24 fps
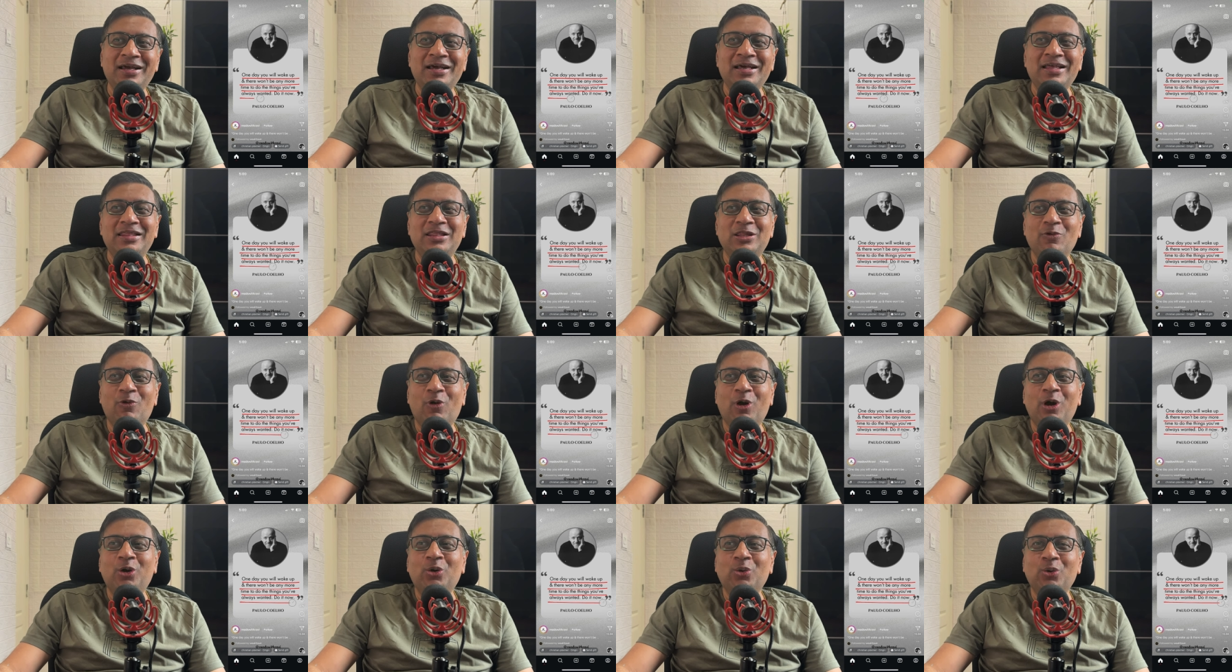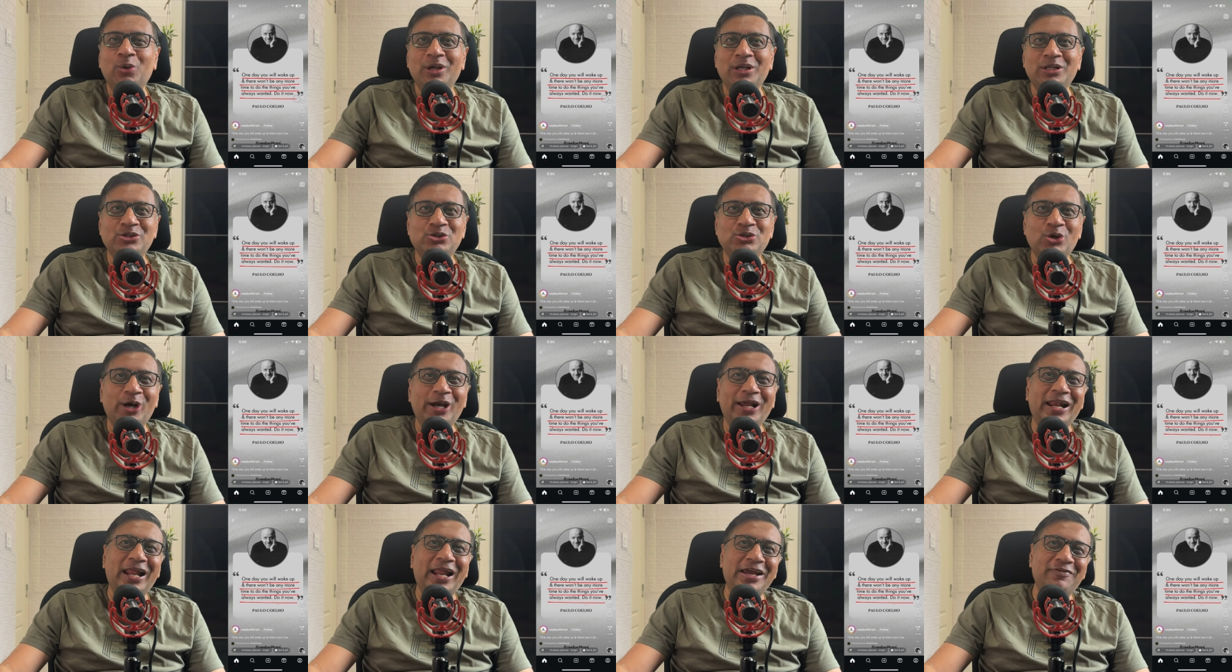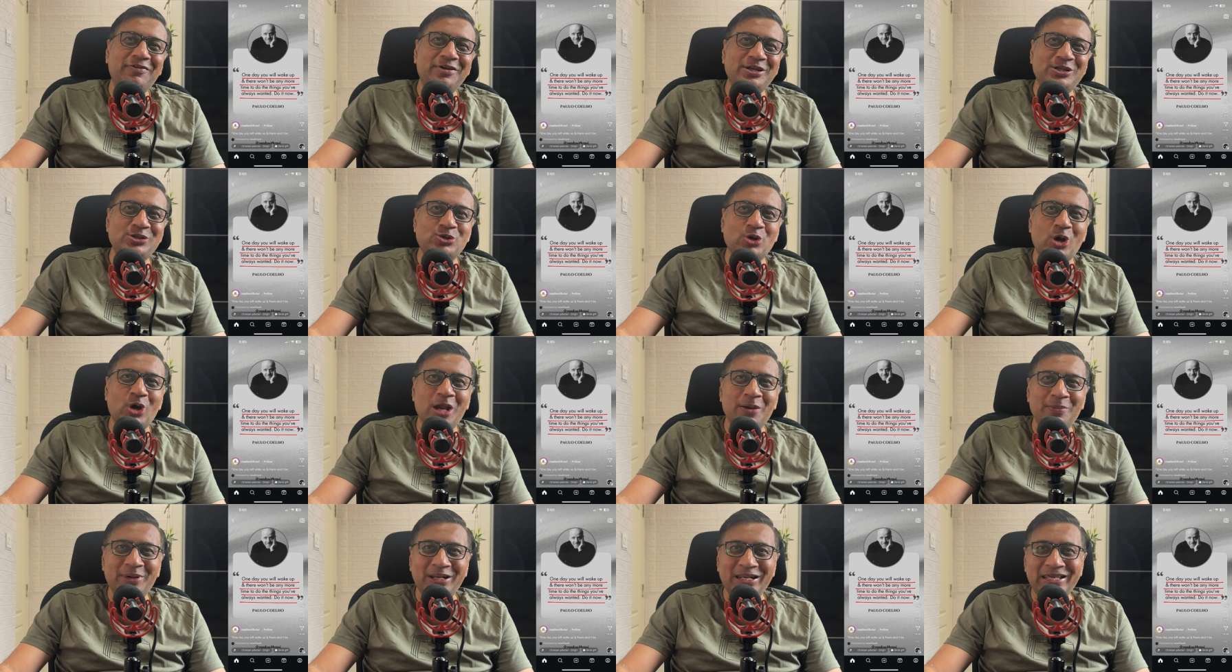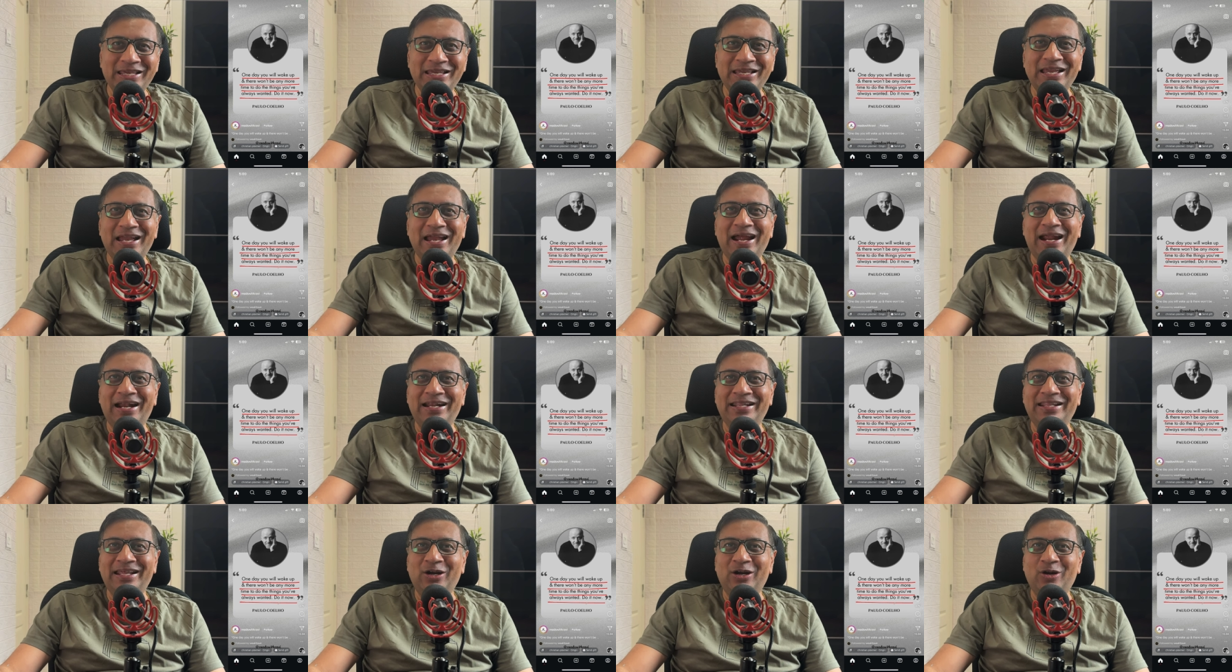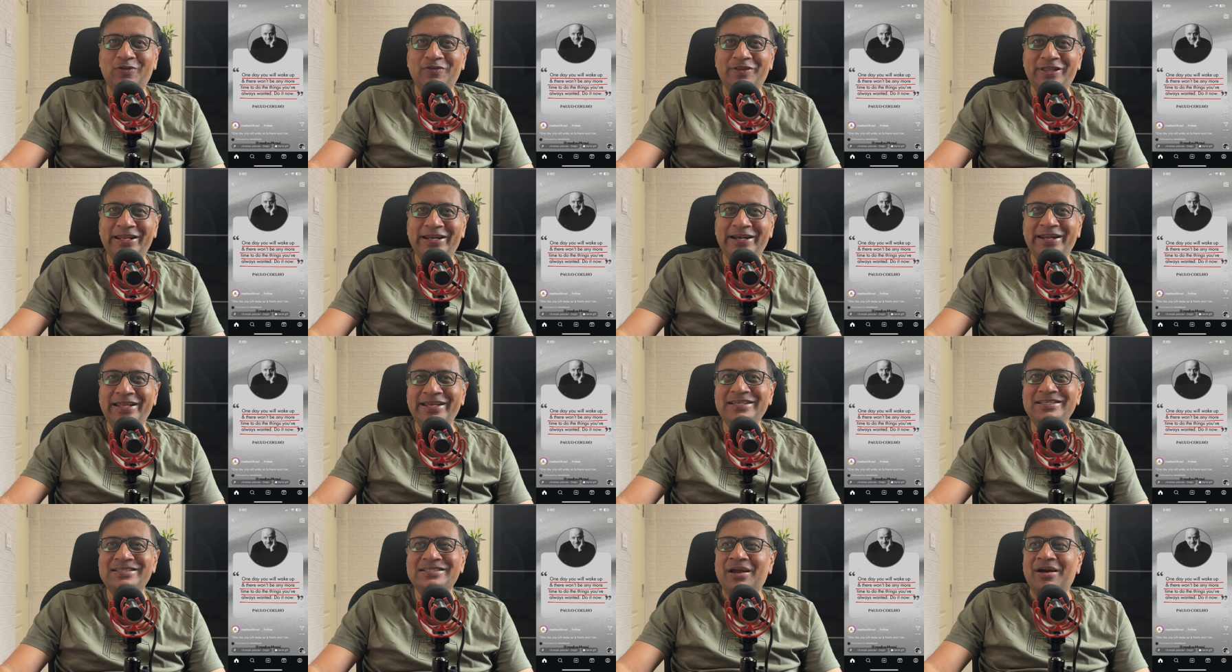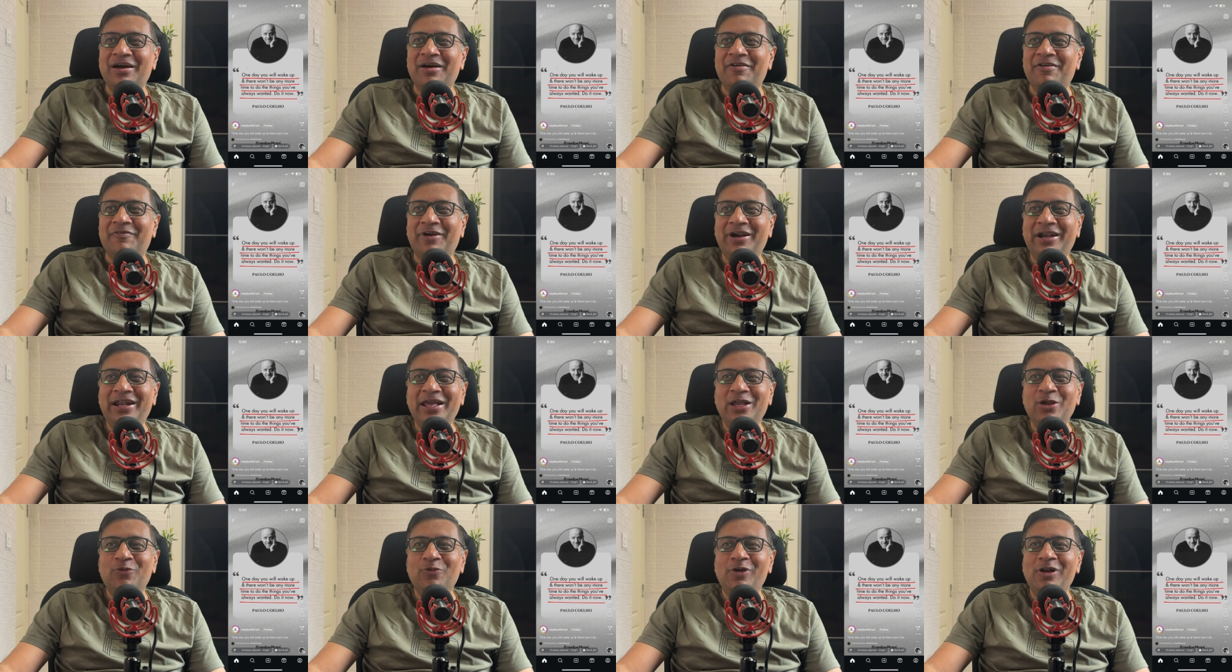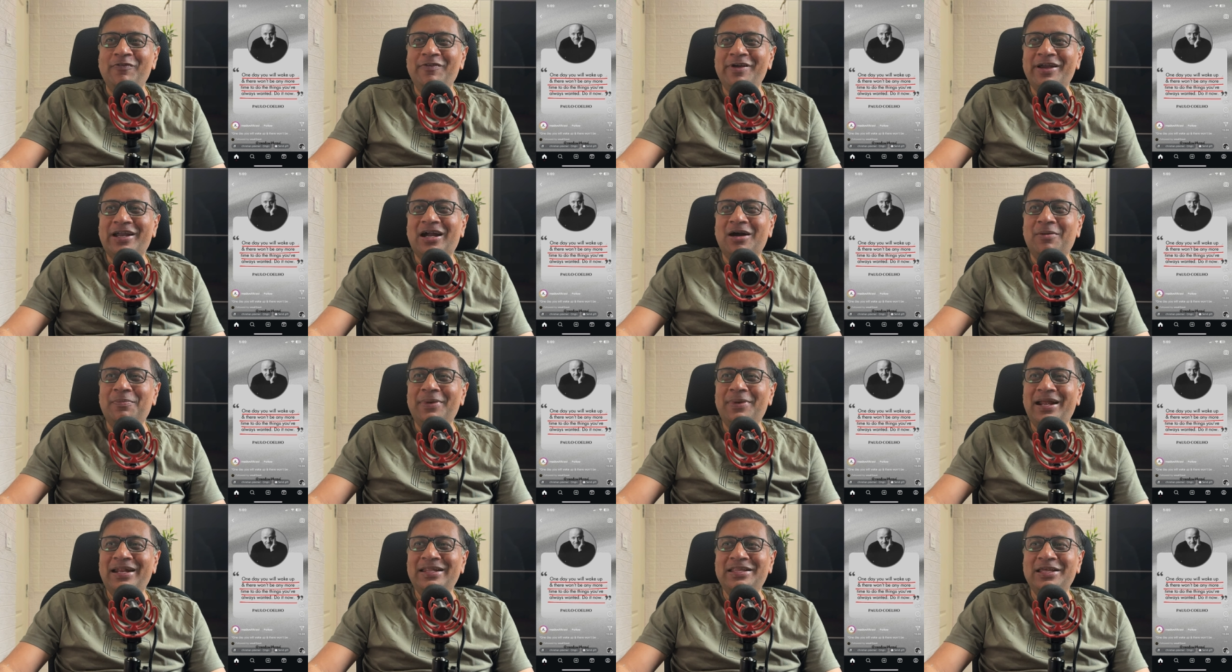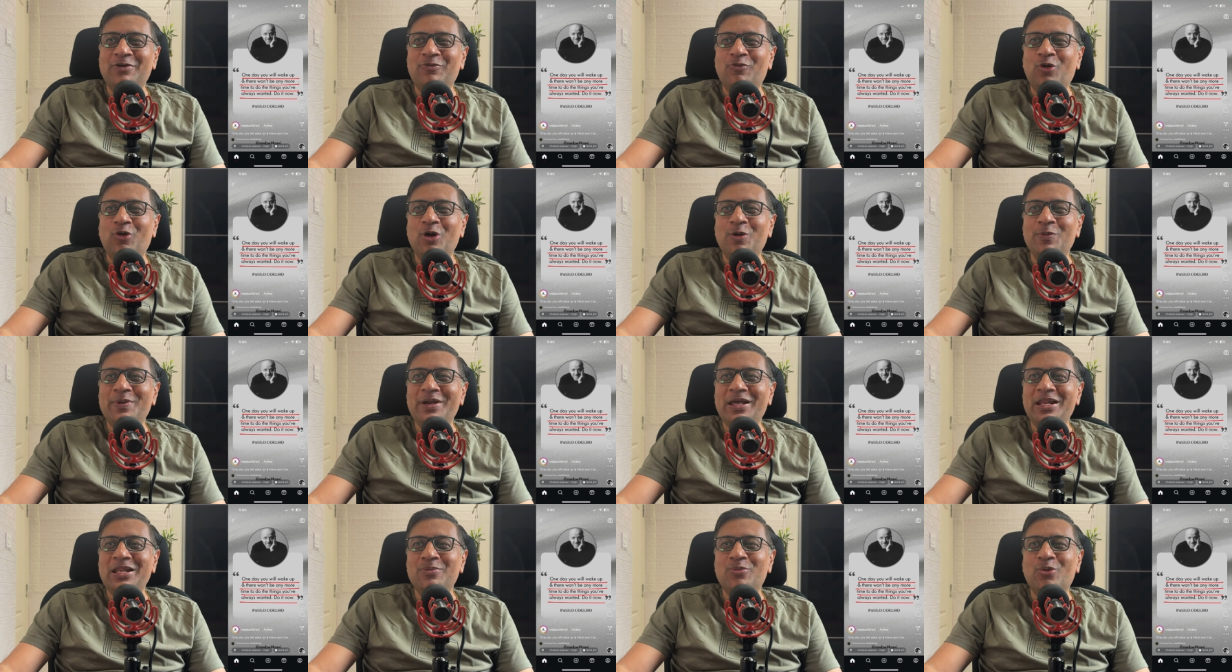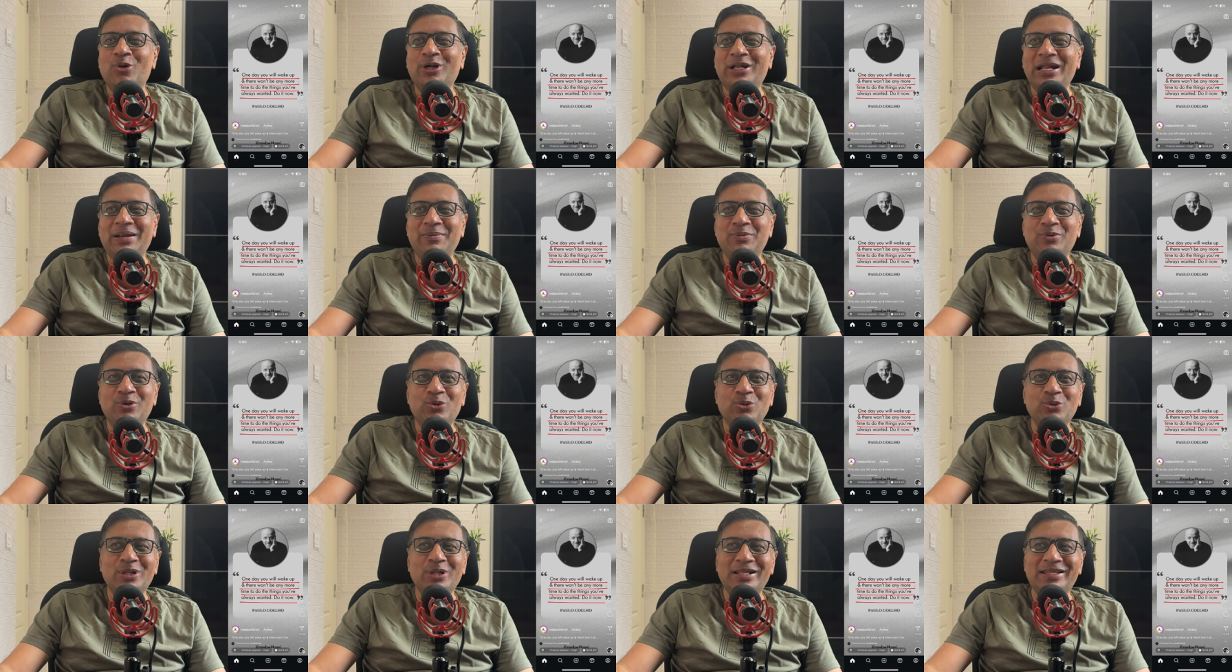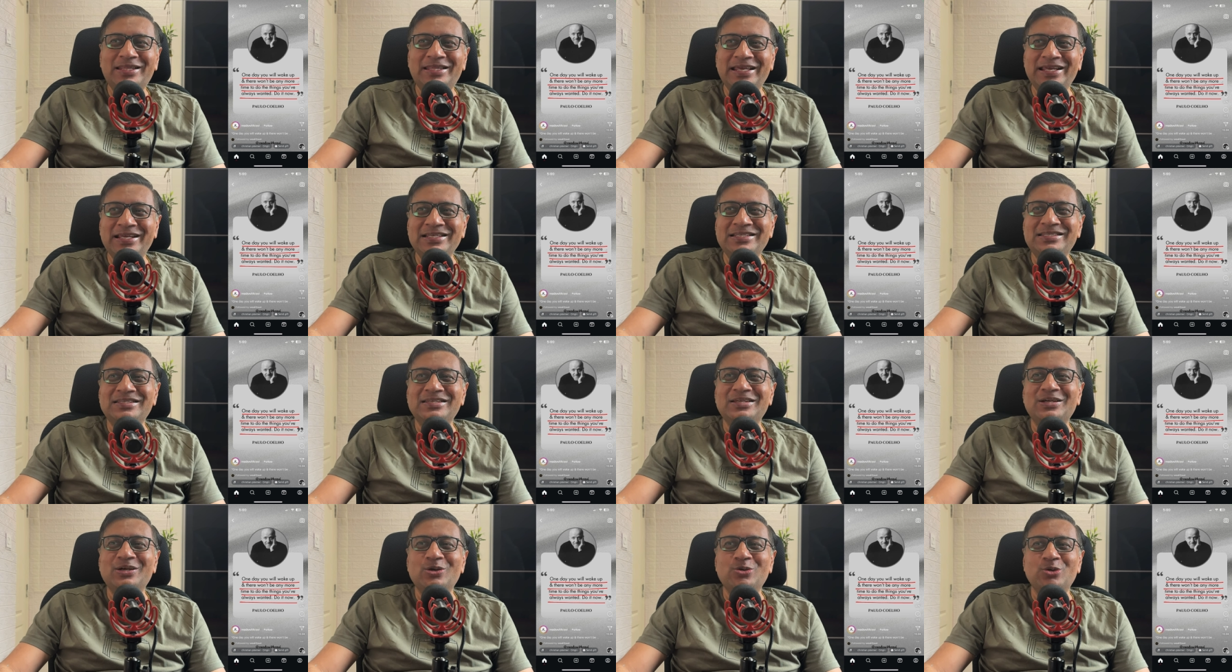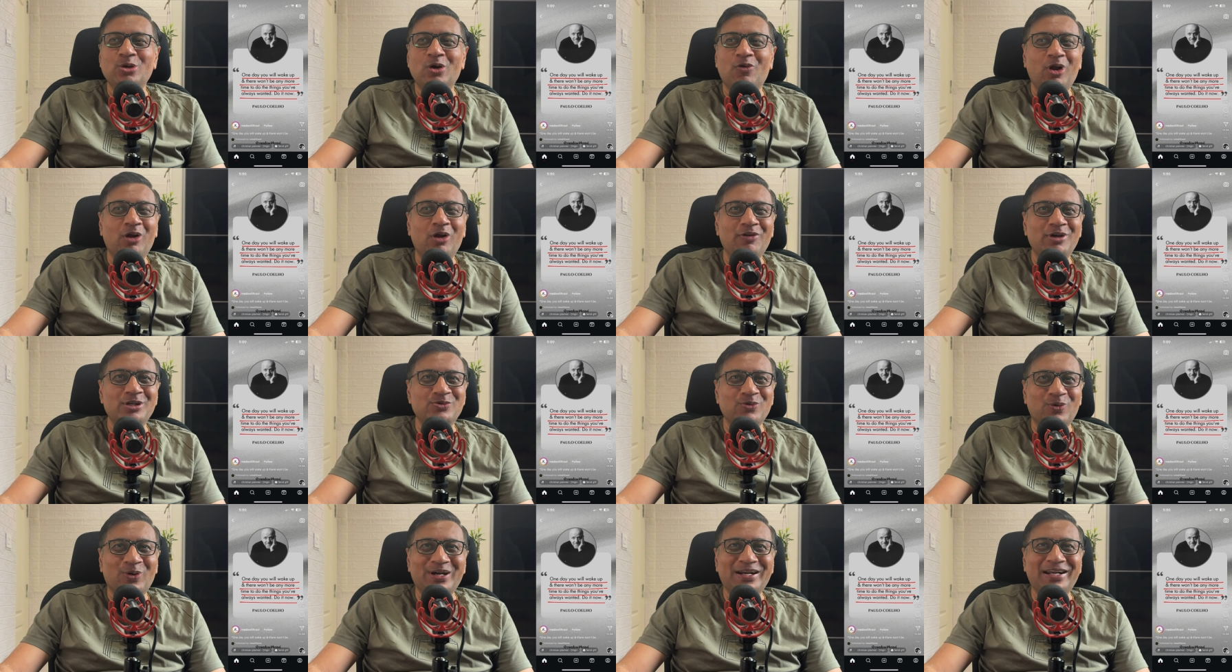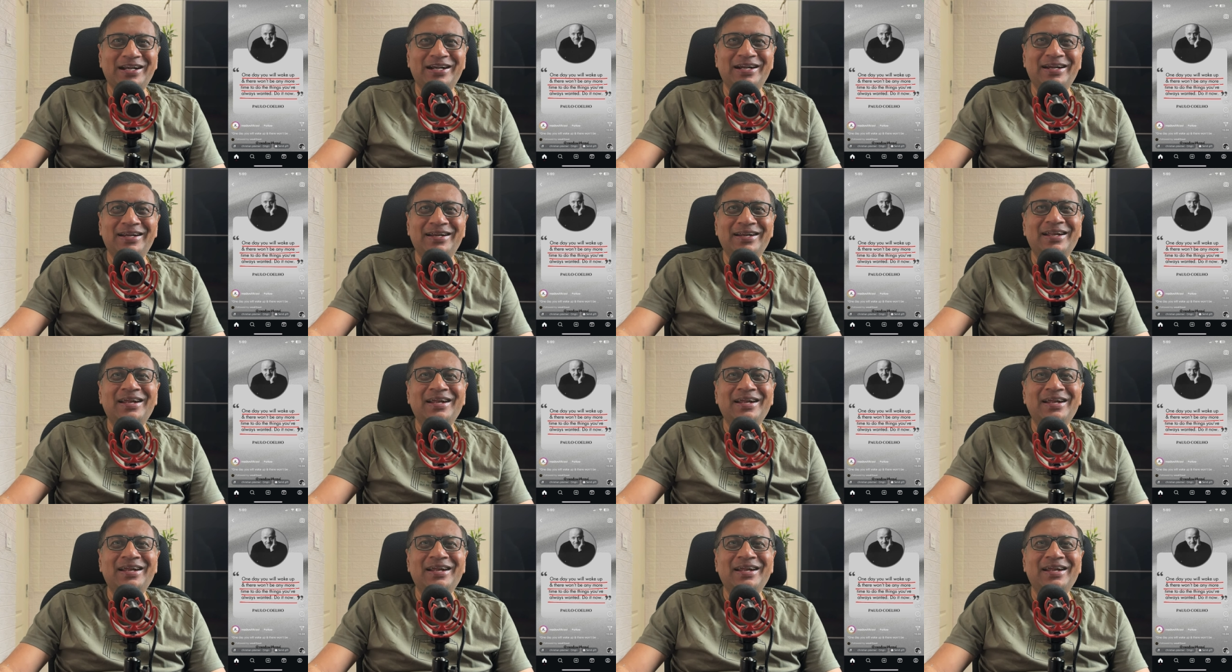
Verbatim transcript: They want to enjoy life, enjoy money at the end of their innings. One day you will wake up and there won't be any more time to do the things you have always wanted.